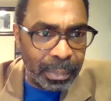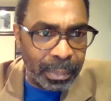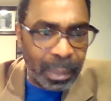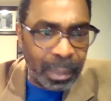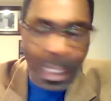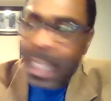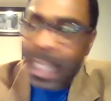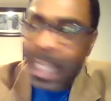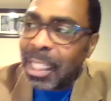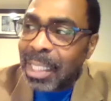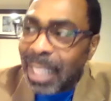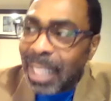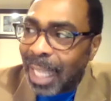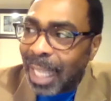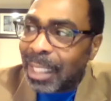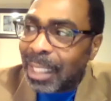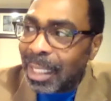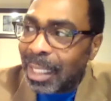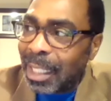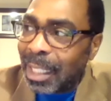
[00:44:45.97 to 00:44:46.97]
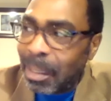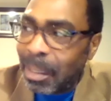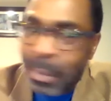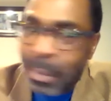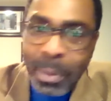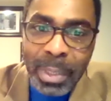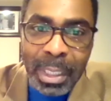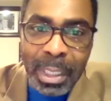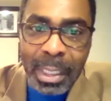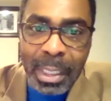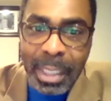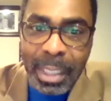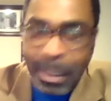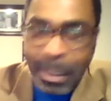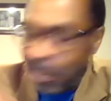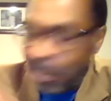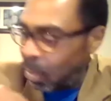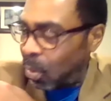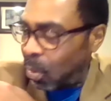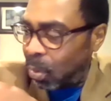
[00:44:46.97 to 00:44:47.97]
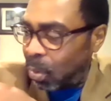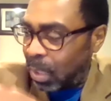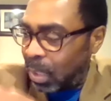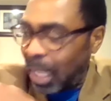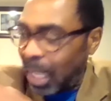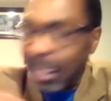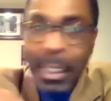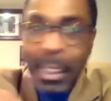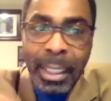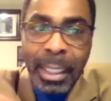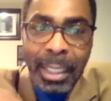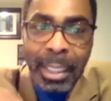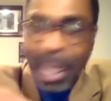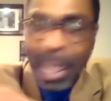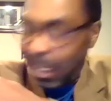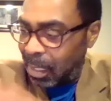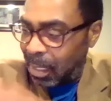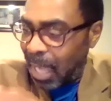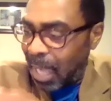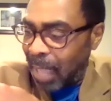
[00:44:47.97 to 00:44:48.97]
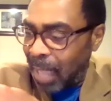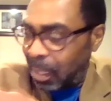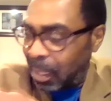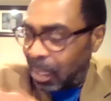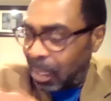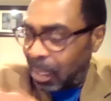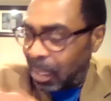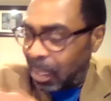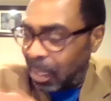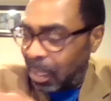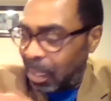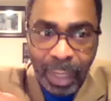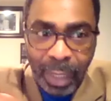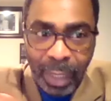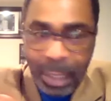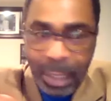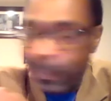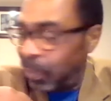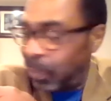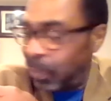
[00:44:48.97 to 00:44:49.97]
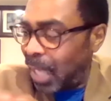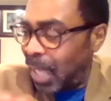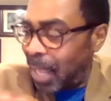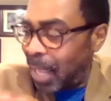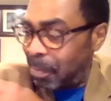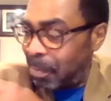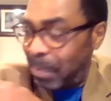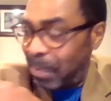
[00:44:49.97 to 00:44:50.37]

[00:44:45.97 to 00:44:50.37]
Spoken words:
It is letting the immune system know that thing, when you feel,